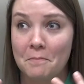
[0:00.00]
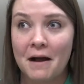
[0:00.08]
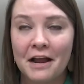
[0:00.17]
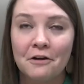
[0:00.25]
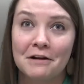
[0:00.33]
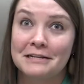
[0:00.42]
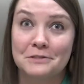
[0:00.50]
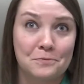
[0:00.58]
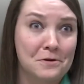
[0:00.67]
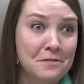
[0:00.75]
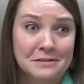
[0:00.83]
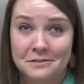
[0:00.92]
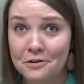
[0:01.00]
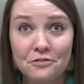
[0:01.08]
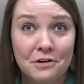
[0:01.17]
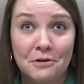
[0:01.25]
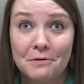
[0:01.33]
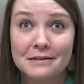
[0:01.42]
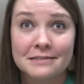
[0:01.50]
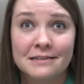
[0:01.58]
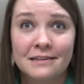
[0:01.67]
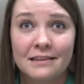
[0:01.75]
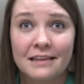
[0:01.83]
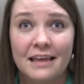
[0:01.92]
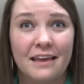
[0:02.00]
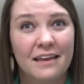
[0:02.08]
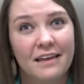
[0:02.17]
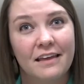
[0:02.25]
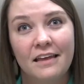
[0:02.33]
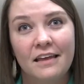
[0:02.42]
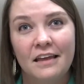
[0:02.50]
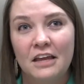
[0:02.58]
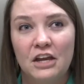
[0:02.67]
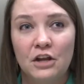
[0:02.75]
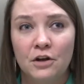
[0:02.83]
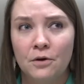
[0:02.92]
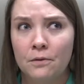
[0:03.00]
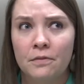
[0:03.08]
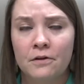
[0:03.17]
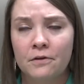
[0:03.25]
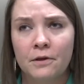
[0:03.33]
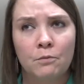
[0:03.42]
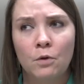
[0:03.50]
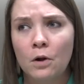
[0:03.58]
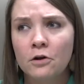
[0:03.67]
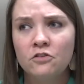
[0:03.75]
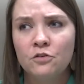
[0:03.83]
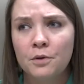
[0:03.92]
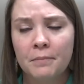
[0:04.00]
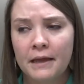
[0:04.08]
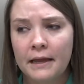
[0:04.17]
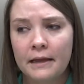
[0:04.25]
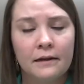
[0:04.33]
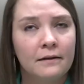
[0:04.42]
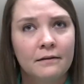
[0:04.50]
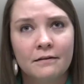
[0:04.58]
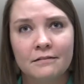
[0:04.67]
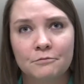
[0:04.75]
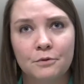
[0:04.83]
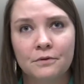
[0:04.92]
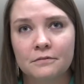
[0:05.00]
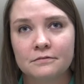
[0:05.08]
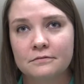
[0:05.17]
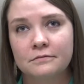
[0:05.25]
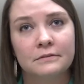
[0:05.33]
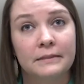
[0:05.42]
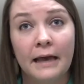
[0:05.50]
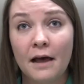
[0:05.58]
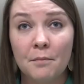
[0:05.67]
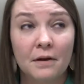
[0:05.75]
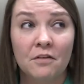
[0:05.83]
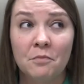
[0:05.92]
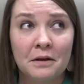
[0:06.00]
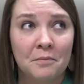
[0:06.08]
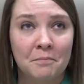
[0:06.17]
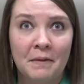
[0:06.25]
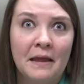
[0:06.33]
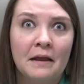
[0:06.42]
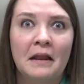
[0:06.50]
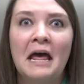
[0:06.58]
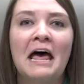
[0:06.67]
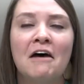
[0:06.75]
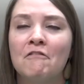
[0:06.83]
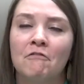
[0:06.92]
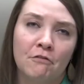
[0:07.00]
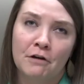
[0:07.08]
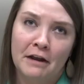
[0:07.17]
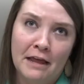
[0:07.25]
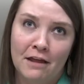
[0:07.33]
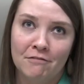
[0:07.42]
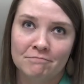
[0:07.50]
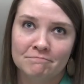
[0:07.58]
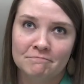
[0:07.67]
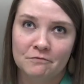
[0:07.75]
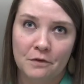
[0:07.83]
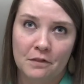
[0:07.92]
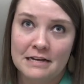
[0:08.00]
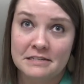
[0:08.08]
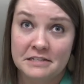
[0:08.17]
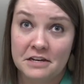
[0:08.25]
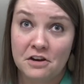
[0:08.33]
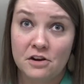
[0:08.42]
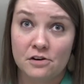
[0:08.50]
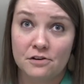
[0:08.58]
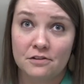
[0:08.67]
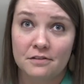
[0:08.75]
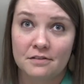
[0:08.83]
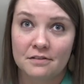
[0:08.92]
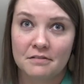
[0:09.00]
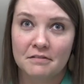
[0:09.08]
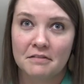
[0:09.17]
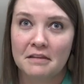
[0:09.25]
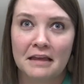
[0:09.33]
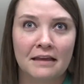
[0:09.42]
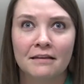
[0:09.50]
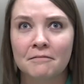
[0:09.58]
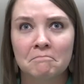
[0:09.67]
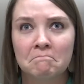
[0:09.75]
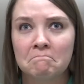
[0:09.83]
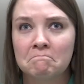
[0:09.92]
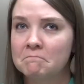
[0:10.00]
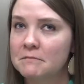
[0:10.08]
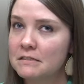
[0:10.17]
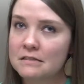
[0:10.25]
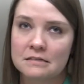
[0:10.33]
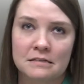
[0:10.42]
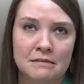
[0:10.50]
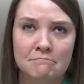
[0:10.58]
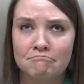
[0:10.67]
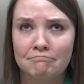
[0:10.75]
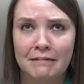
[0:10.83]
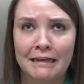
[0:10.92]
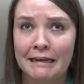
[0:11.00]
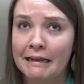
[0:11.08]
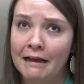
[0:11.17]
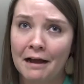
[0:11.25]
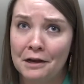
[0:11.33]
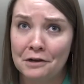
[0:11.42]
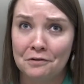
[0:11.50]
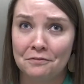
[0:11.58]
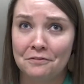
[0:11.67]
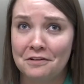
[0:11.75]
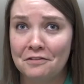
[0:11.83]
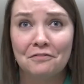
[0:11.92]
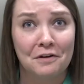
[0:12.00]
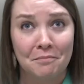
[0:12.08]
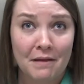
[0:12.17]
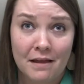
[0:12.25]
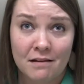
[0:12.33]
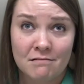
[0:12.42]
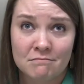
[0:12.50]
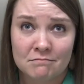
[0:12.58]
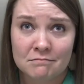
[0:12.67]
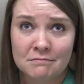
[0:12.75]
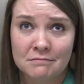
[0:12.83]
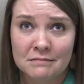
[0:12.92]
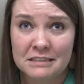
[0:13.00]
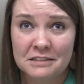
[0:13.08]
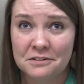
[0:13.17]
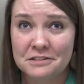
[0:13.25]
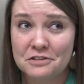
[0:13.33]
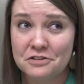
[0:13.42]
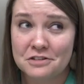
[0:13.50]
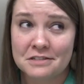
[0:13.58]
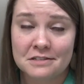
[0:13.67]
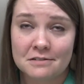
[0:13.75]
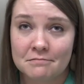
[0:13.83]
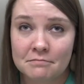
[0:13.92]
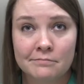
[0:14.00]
migraines were, the surgery wasn't, like, you know, and they're like, well, aren't you in pain? Well, yeah, but I've been in pain every day for the last 10 years. Like, this isn't any kind of different pain, you know, it's just